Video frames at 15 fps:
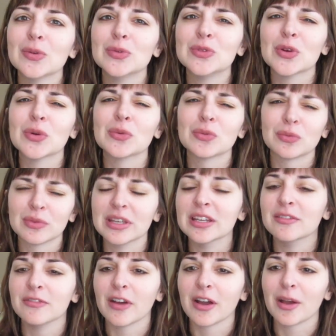who don't
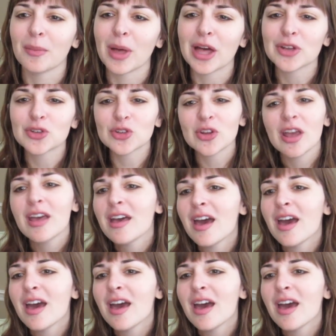read very much.